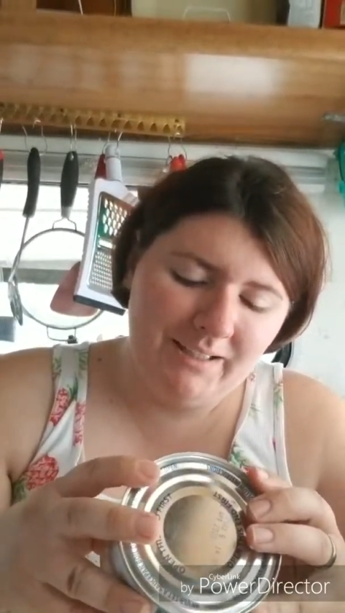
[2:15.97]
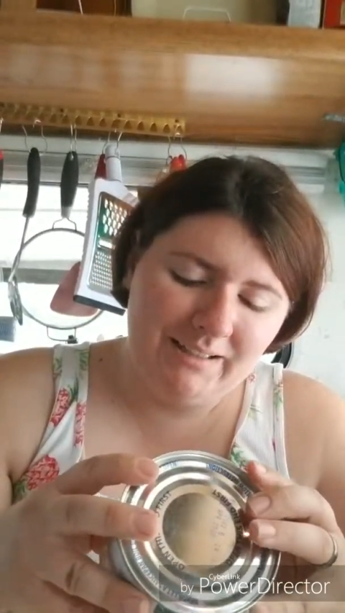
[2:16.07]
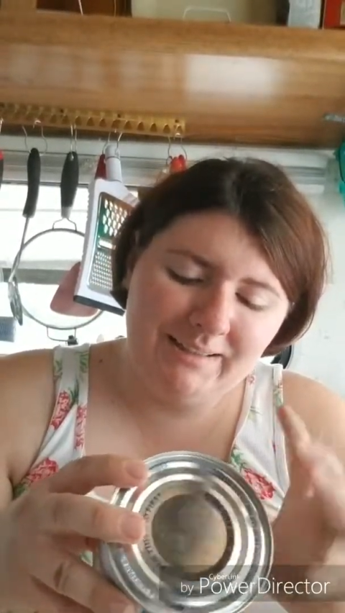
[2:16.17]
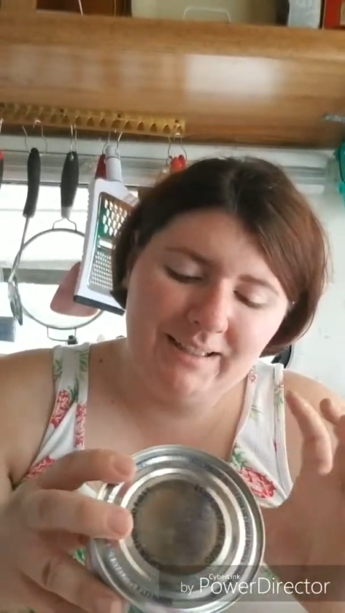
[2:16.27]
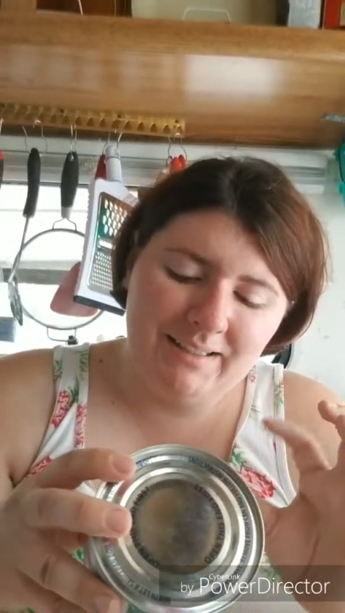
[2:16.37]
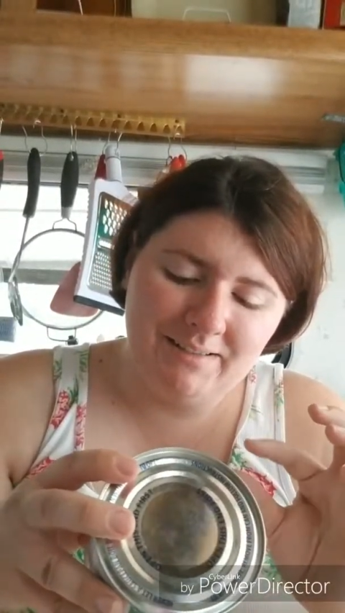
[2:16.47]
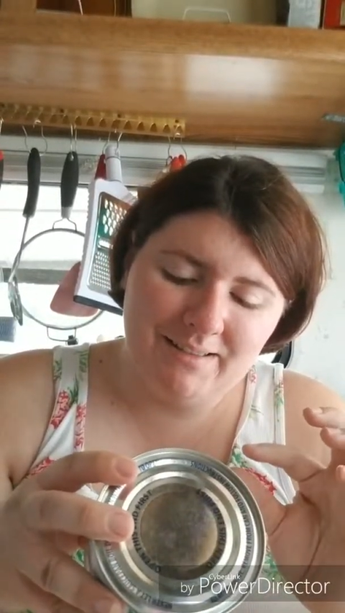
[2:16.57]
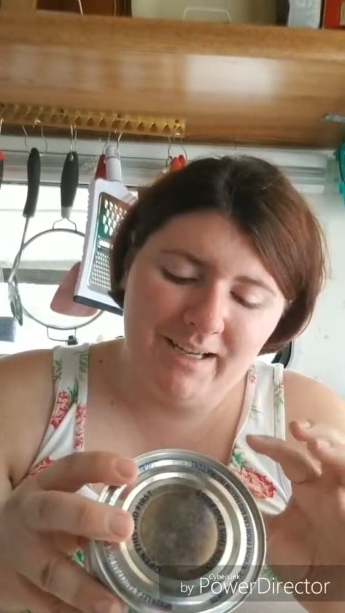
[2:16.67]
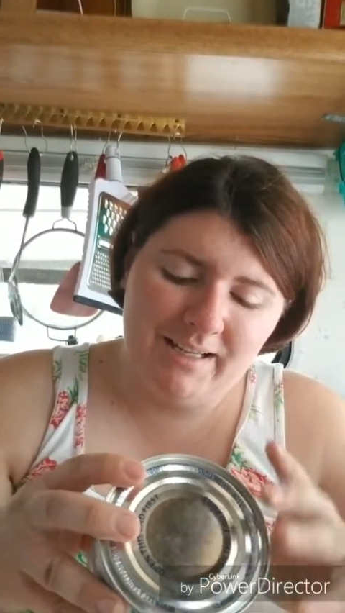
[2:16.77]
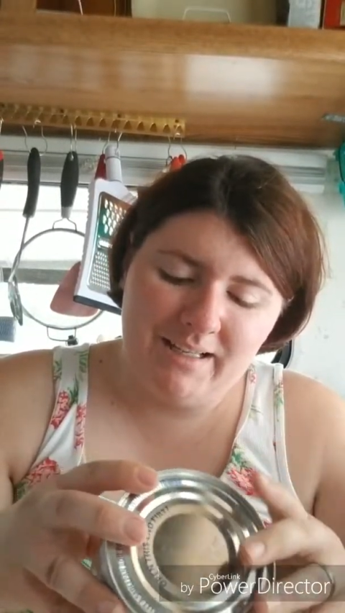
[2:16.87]
little
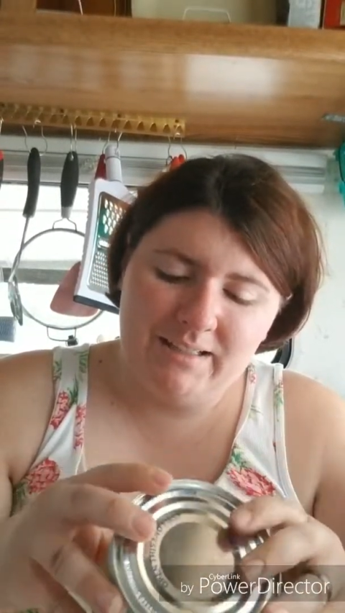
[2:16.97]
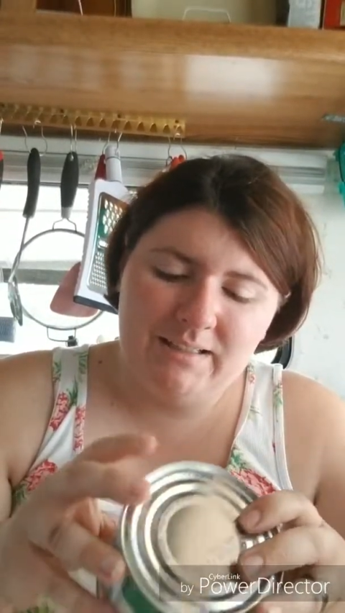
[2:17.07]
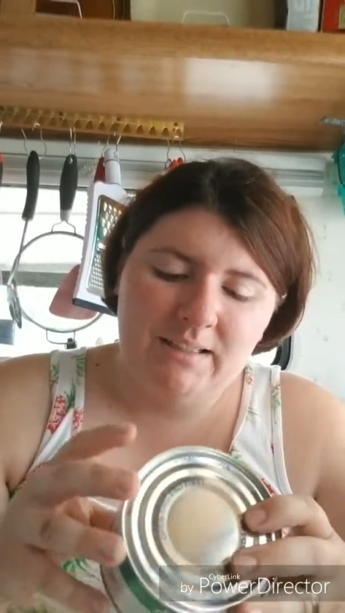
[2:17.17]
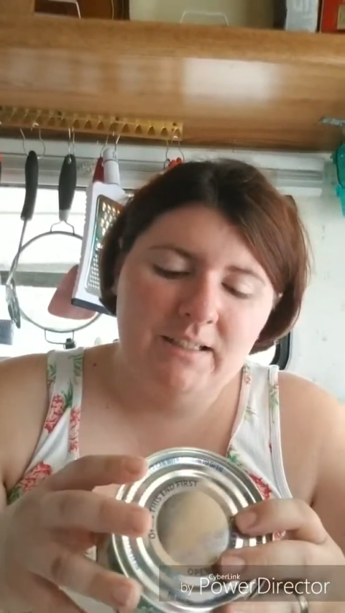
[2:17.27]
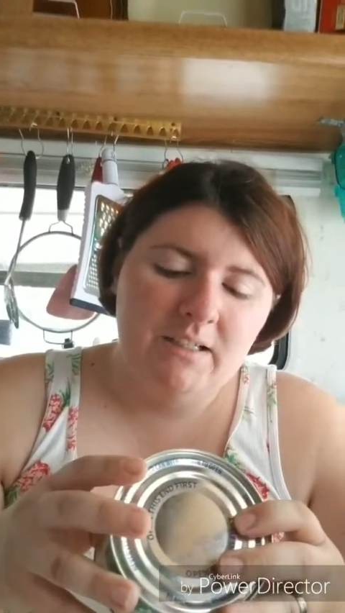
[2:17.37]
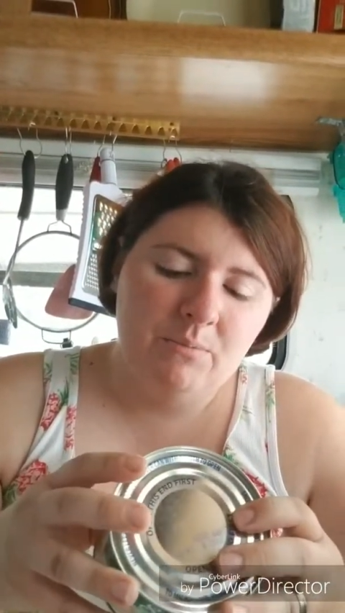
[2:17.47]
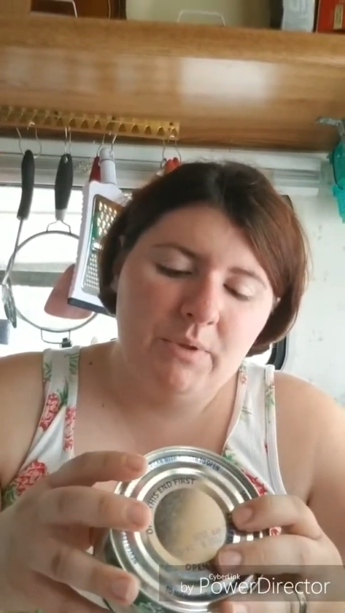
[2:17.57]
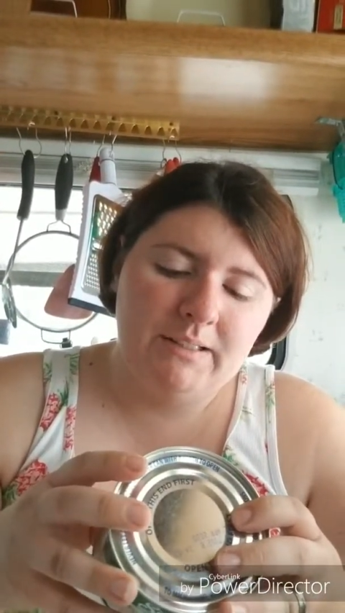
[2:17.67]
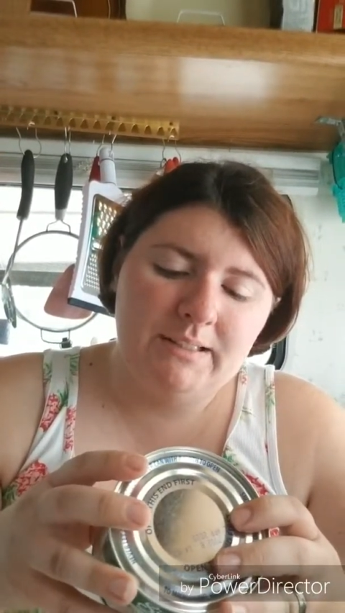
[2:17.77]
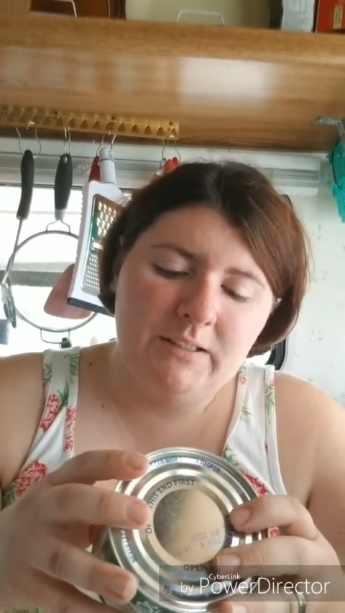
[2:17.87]
tiny,
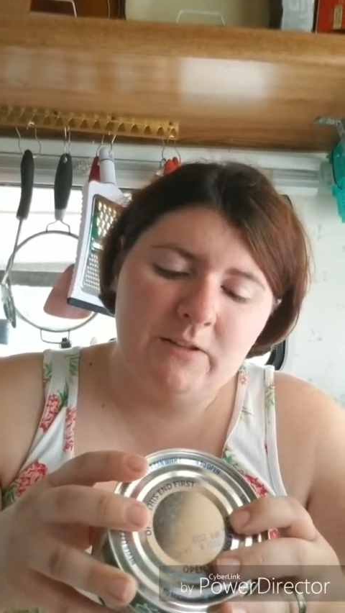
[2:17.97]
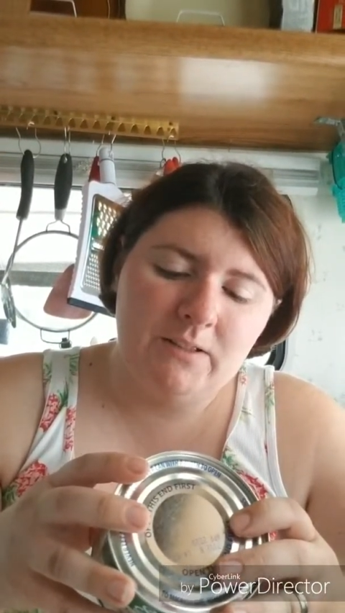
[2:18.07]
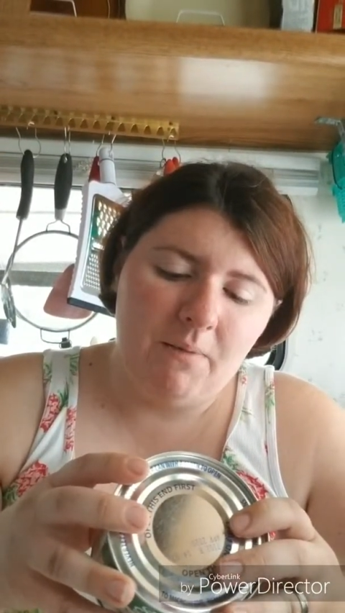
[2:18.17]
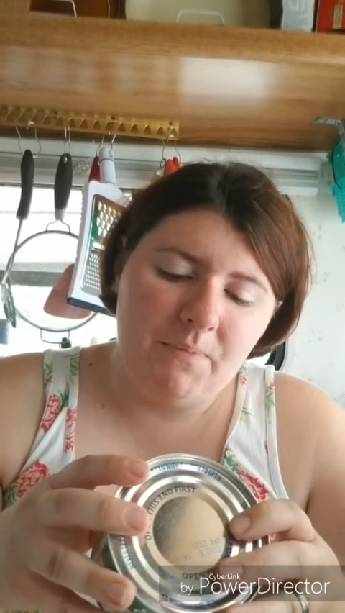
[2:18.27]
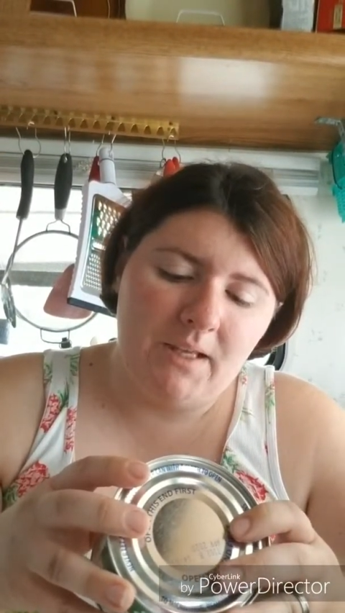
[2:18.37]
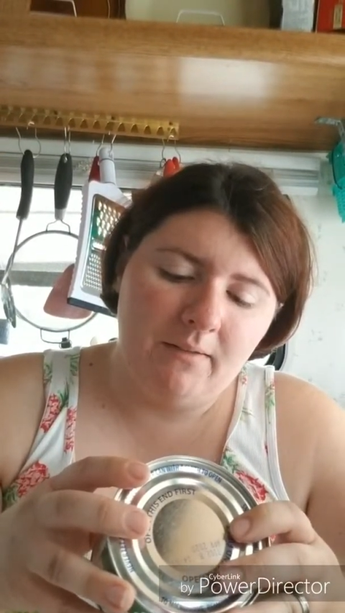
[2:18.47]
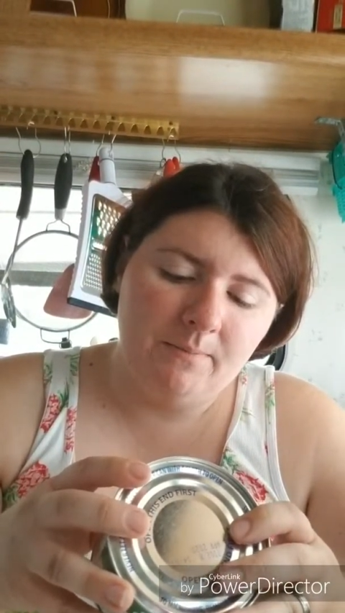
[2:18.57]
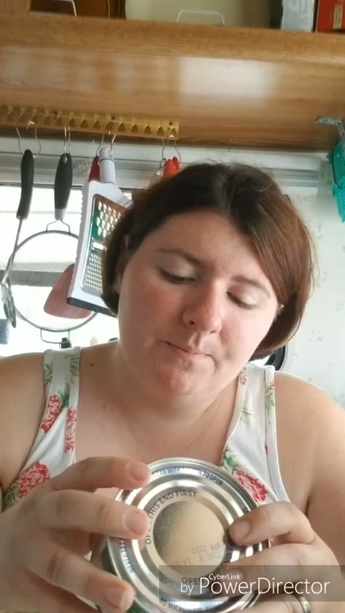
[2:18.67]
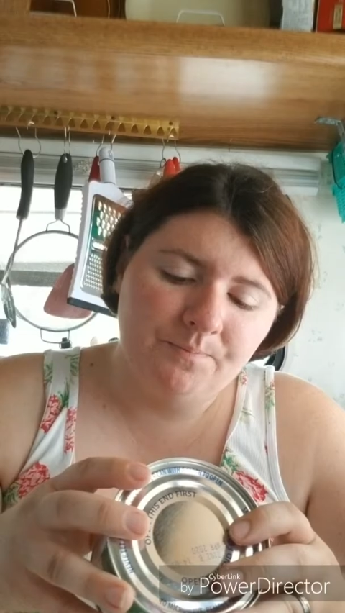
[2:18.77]
but still something.